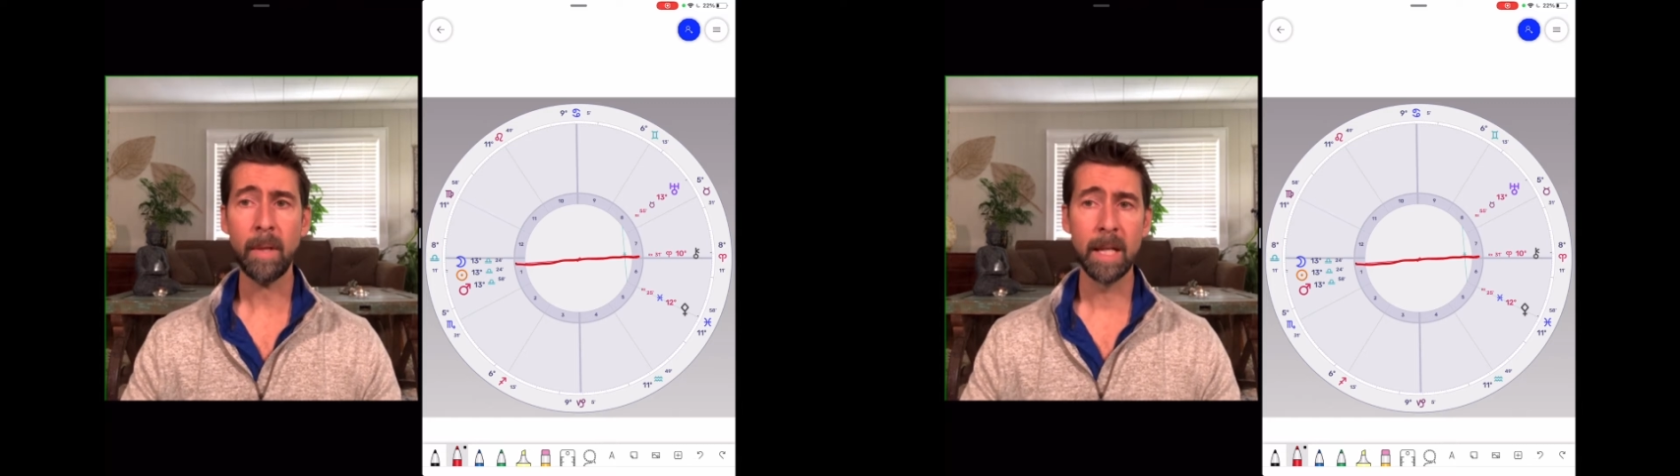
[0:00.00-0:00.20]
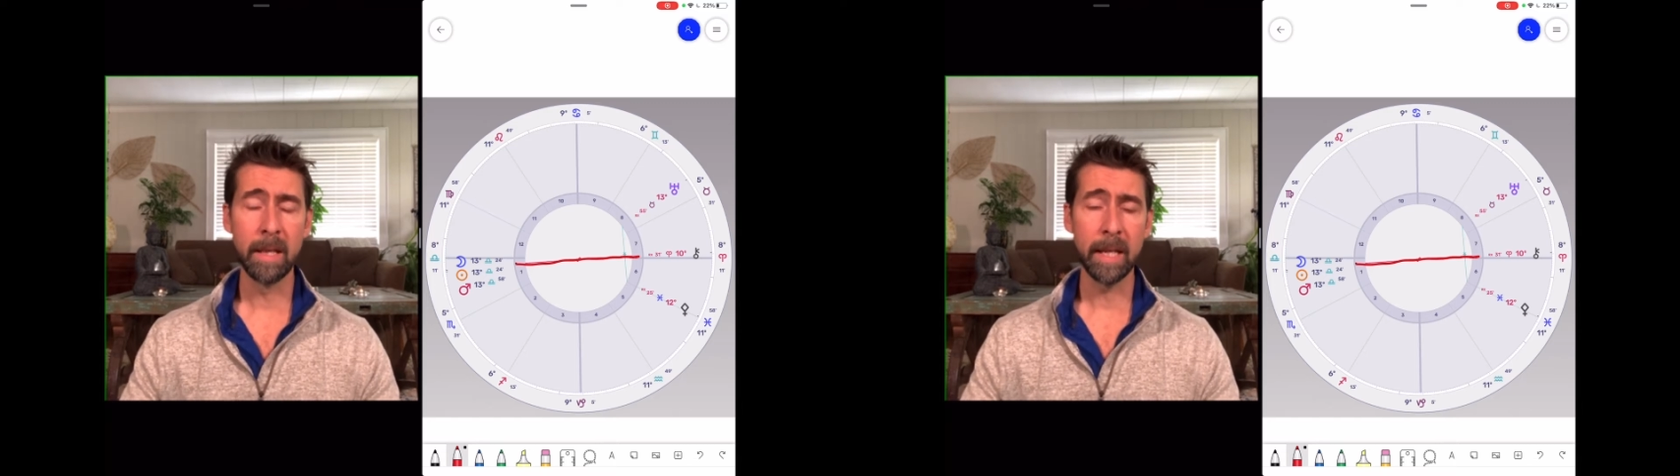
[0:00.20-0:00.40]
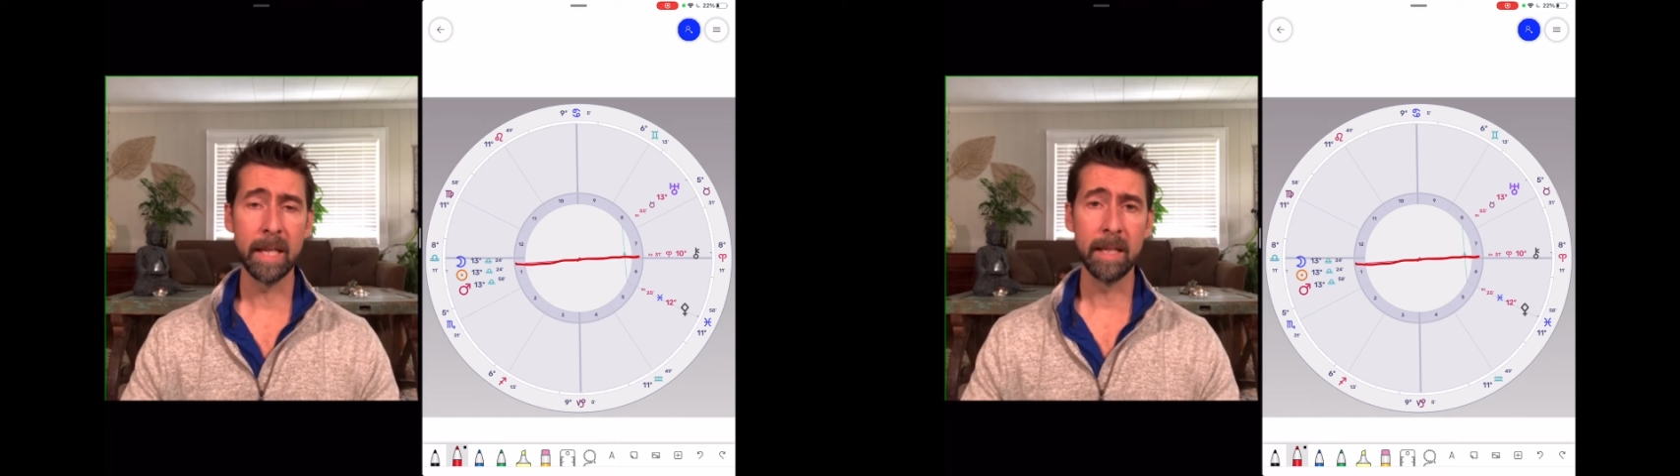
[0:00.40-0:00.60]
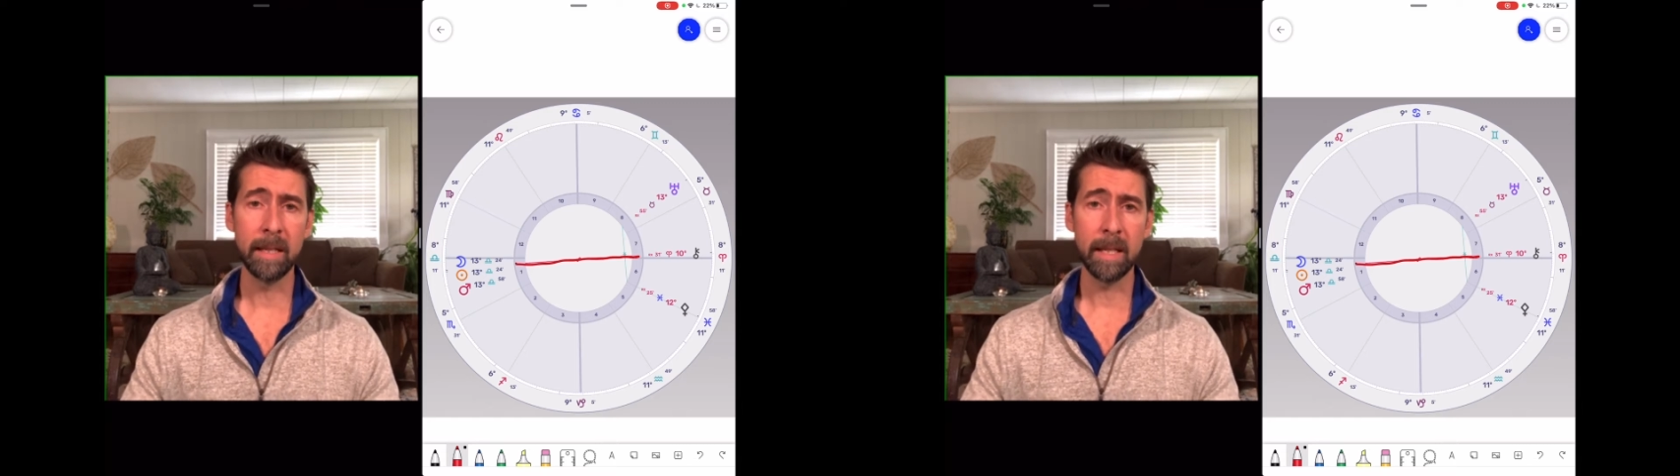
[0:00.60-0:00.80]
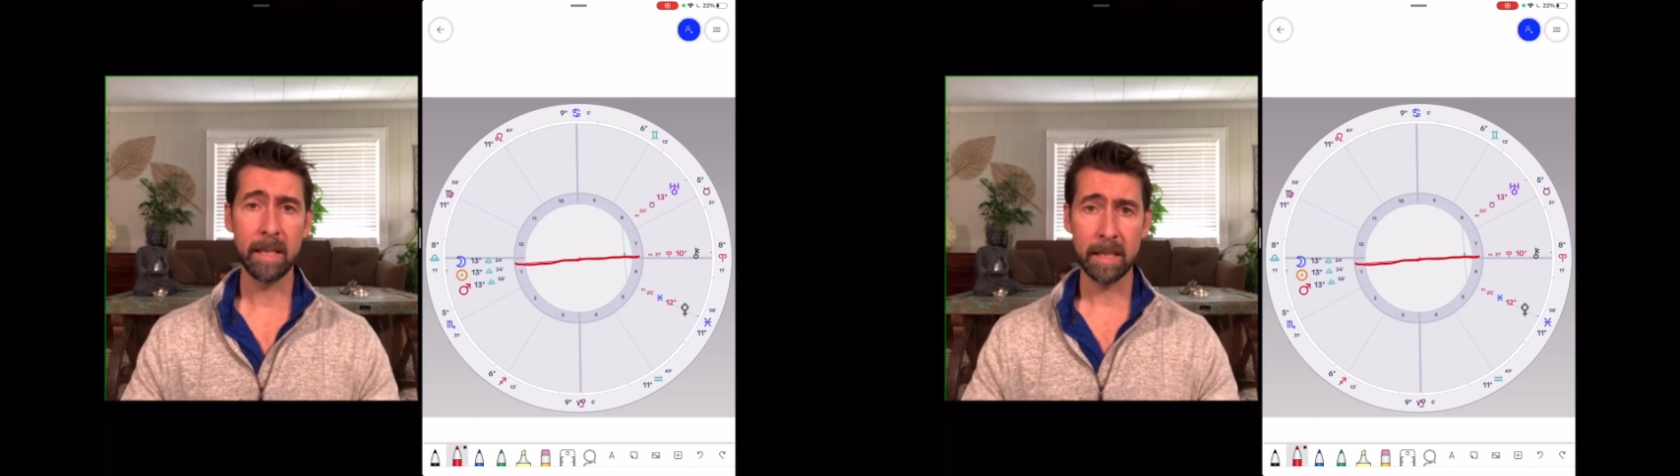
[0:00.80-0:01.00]
then
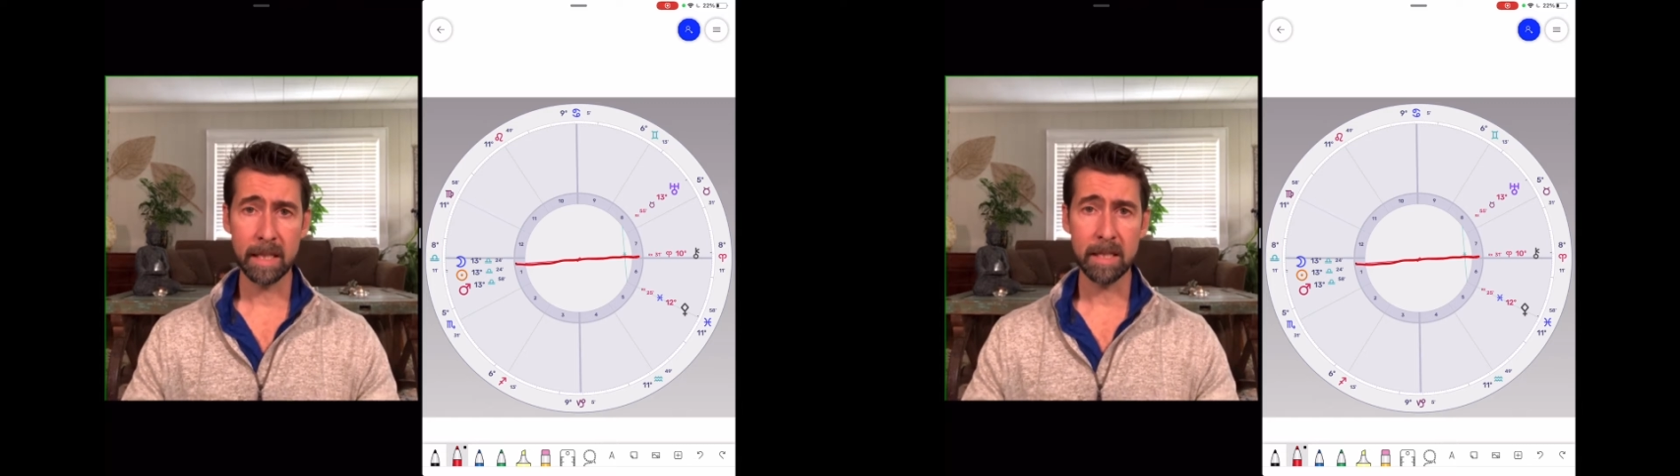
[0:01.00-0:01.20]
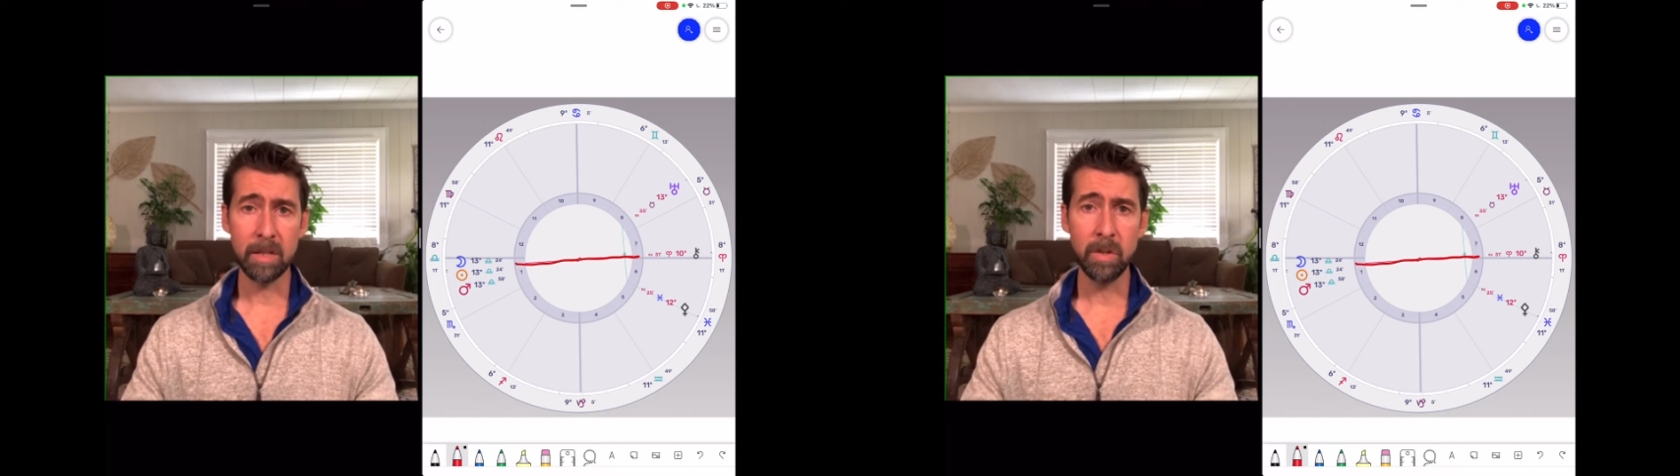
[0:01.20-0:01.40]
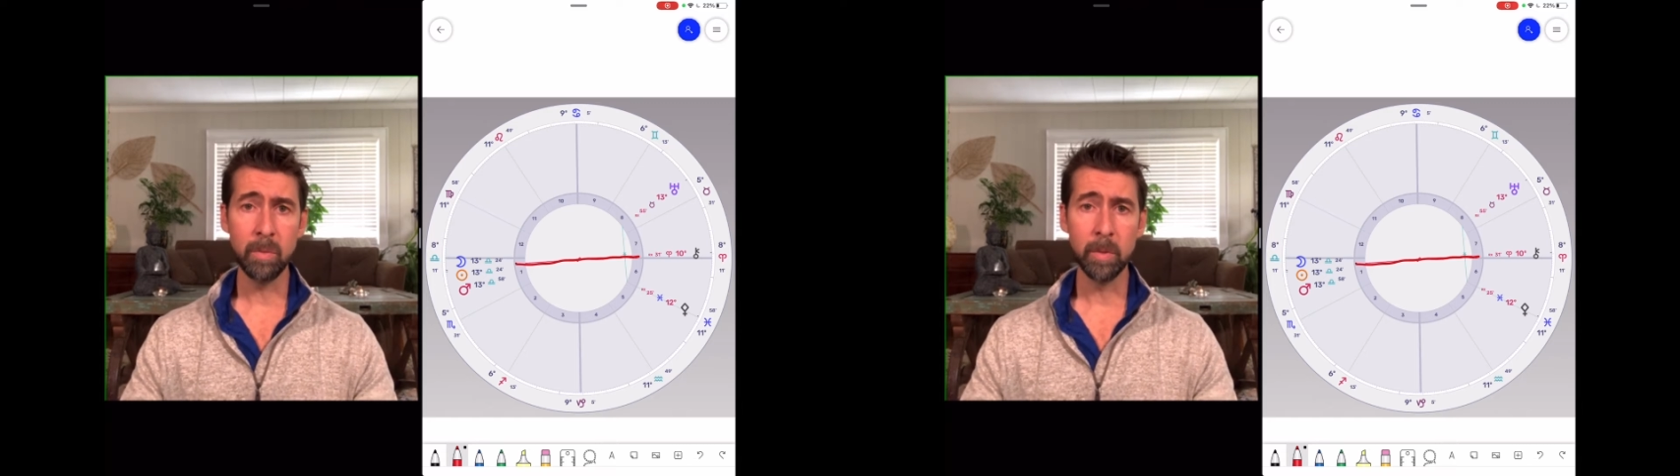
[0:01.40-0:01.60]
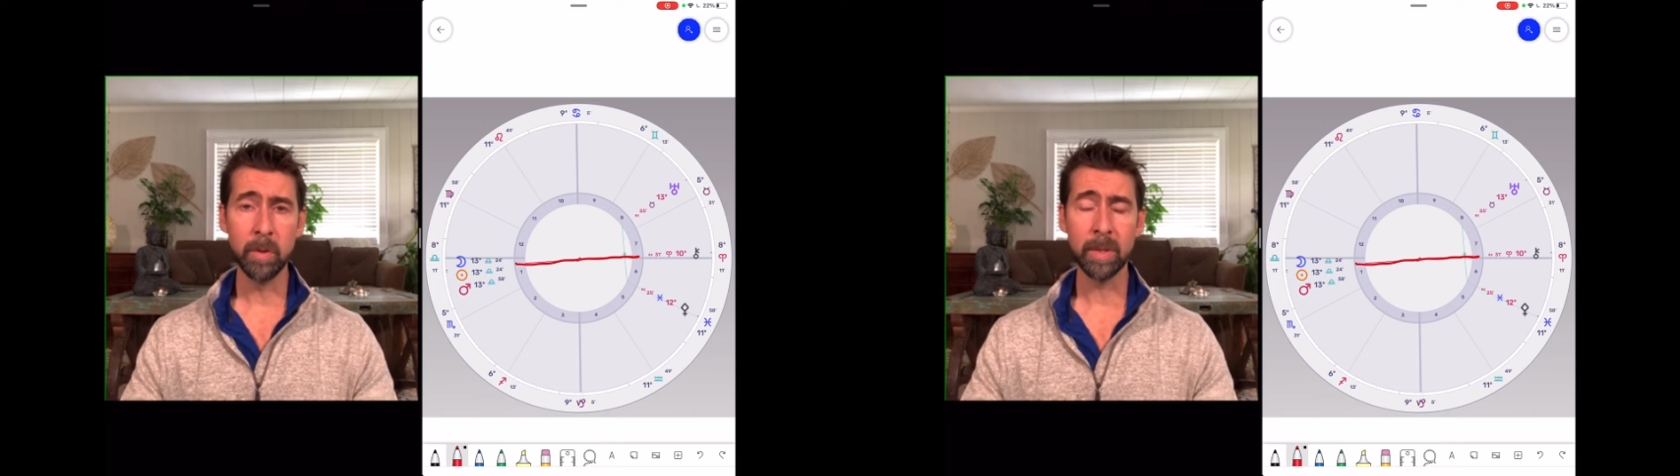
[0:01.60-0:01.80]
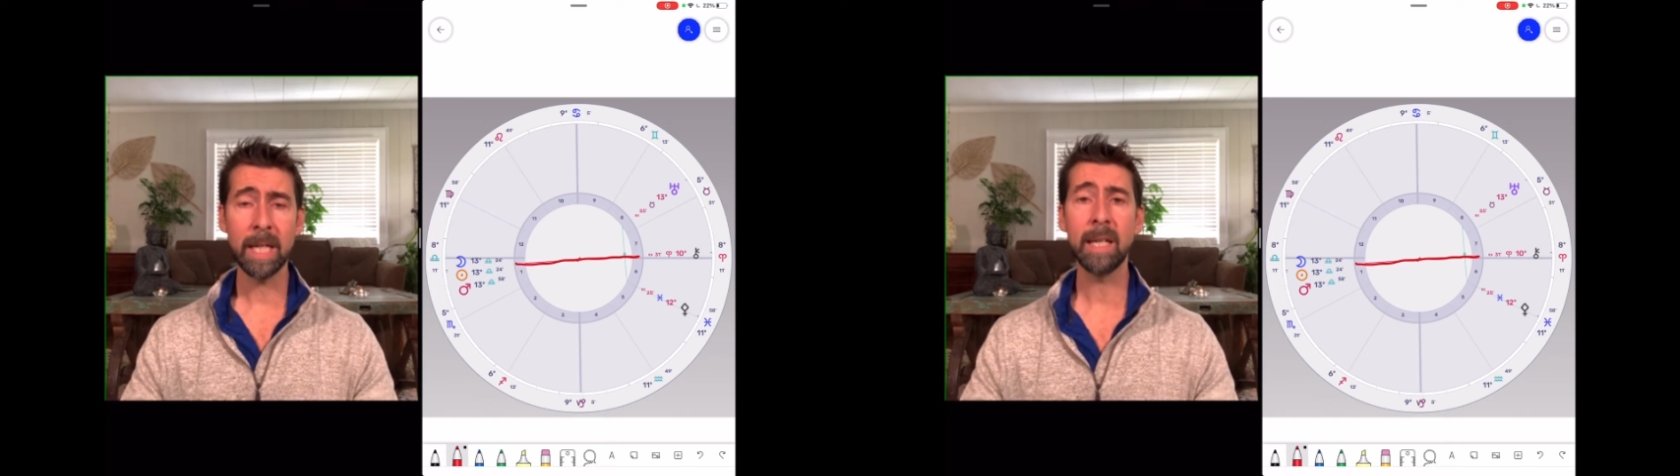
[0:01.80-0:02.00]
at this new
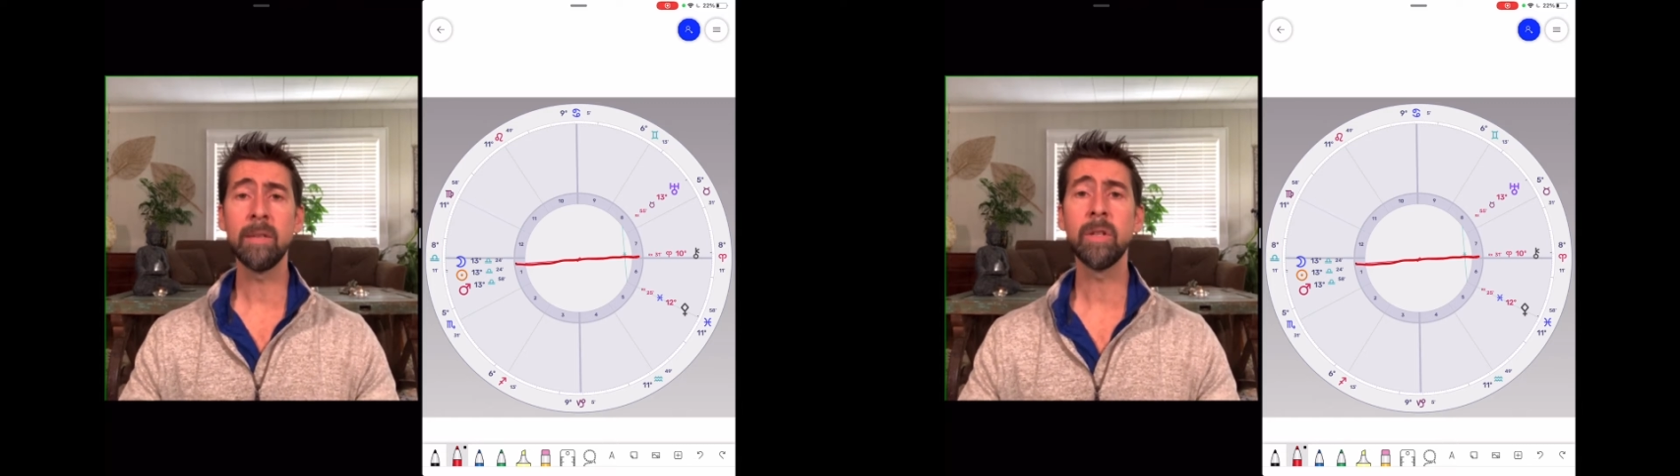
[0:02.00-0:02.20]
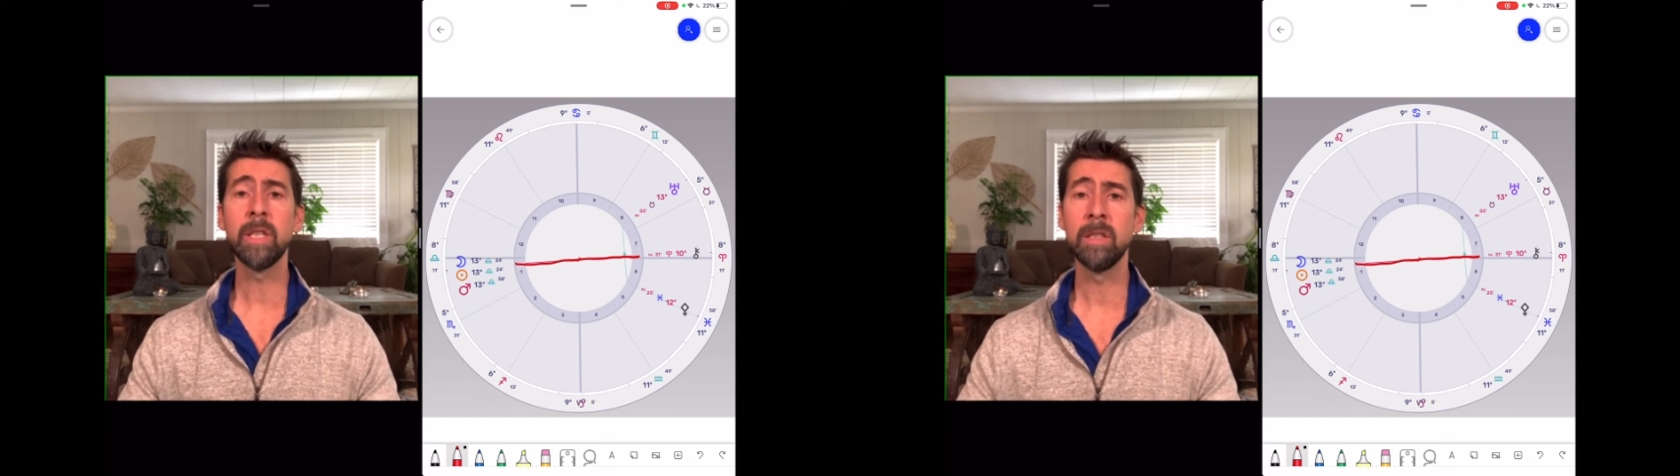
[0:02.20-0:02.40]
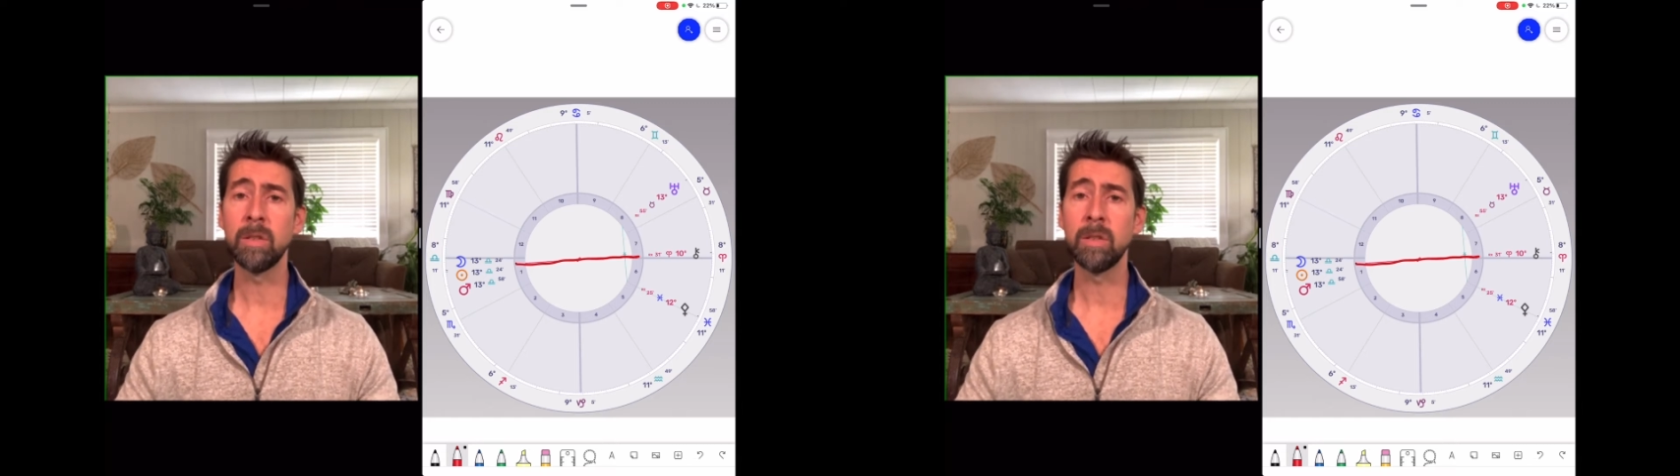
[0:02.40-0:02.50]
moon, Chiron is the